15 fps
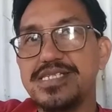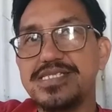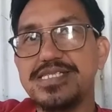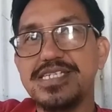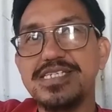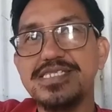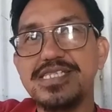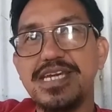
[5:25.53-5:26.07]

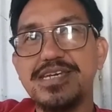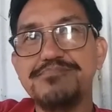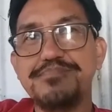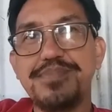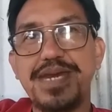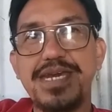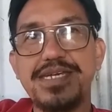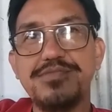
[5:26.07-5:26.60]
thing they
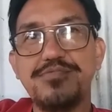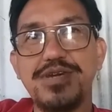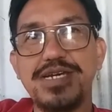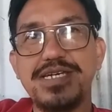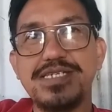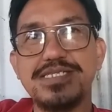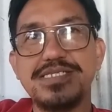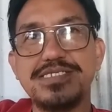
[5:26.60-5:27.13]
pay
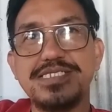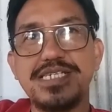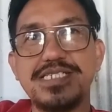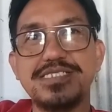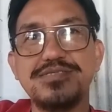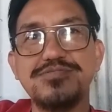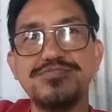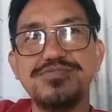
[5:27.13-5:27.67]
when
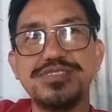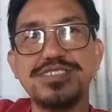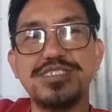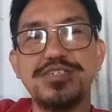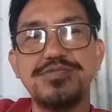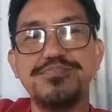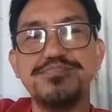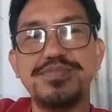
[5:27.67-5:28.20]
just to
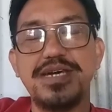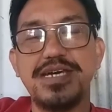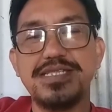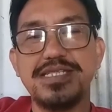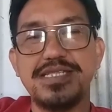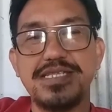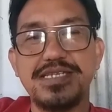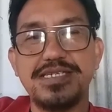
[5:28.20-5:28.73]
reserve
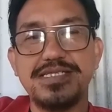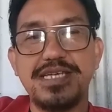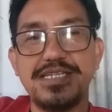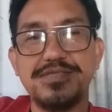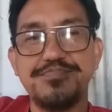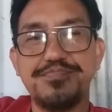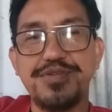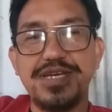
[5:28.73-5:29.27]

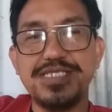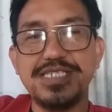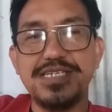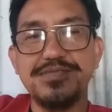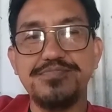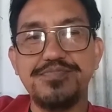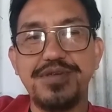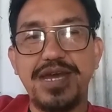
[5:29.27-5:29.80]
that
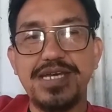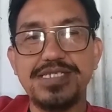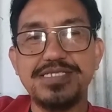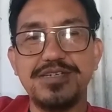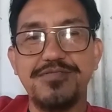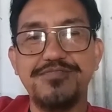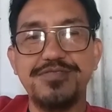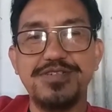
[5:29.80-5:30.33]
present price
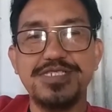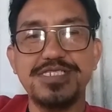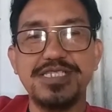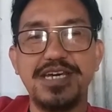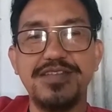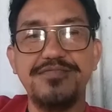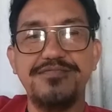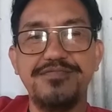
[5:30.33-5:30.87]
of your
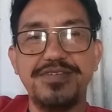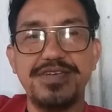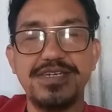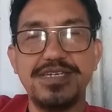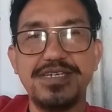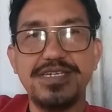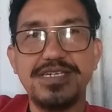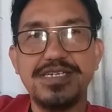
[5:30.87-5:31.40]
stud fee.
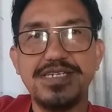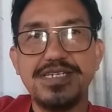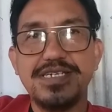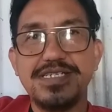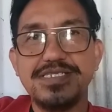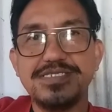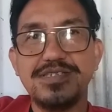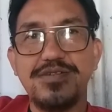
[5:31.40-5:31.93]

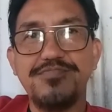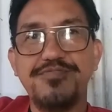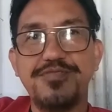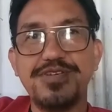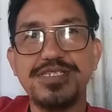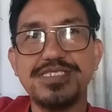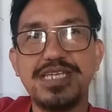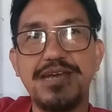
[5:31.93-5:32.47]
So
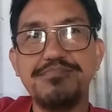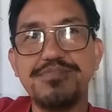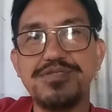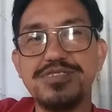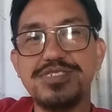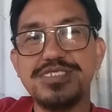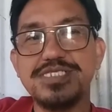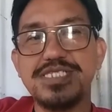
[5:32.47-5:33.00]
for example,
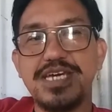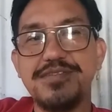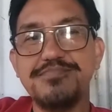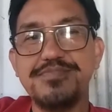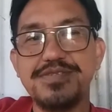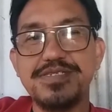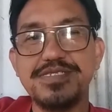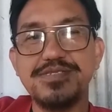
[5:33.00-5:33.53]
your stud
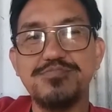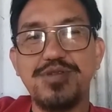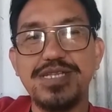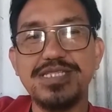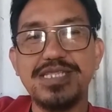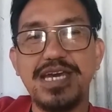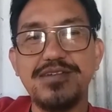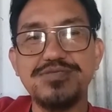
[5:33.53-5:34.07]
fee is
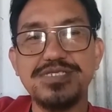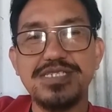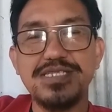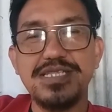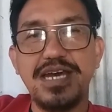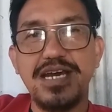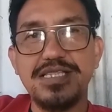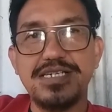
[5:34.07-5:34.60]

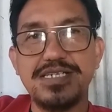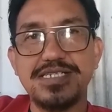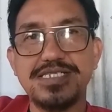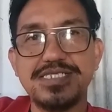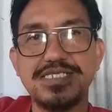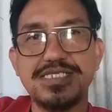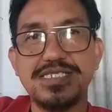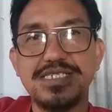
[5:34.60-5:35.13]

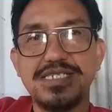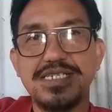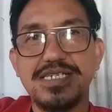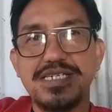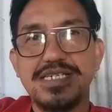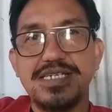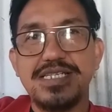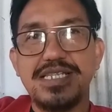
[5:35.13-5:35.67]
$1,000.
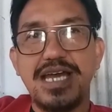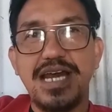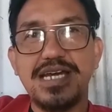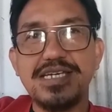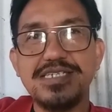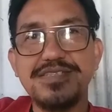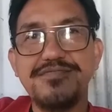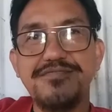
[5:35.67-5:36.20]

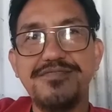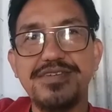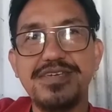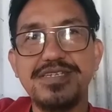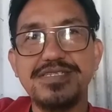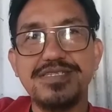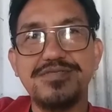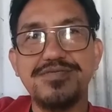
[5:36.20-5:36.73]
Lock-in
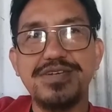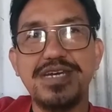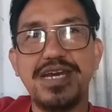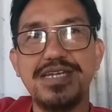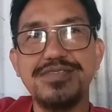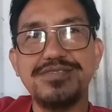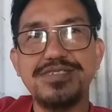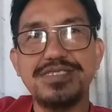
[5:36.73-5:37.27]
fee
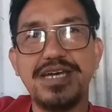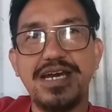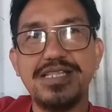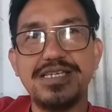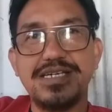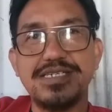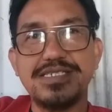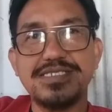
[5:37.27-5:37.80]

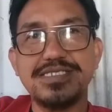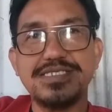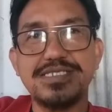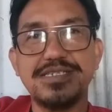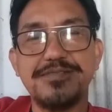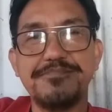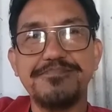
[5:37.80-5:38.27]
$300.